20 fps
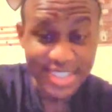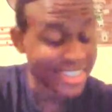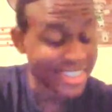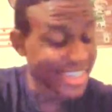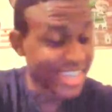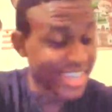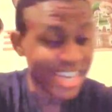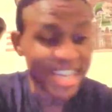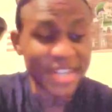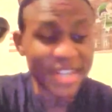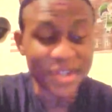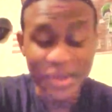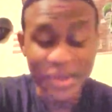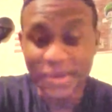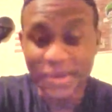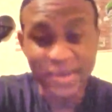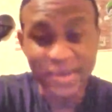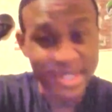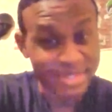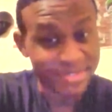Like, I
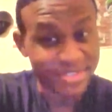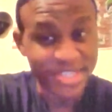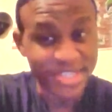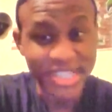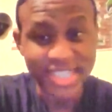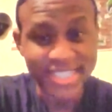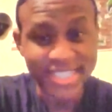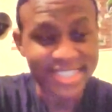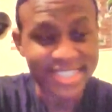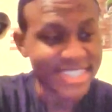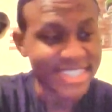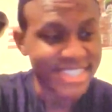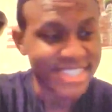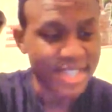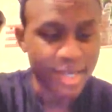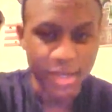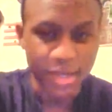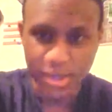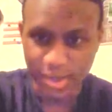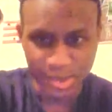know that feeling.
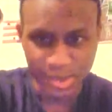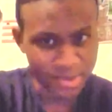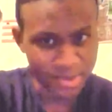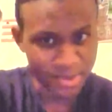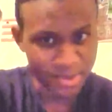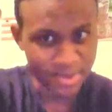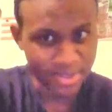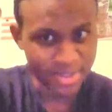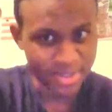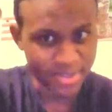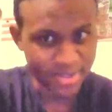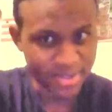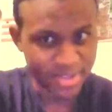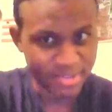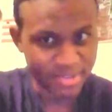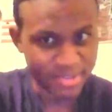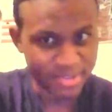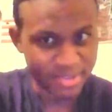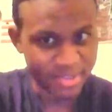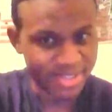Oh, I know
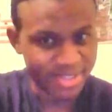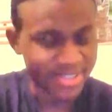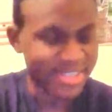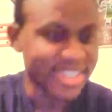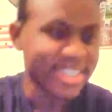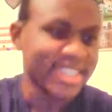that feeling.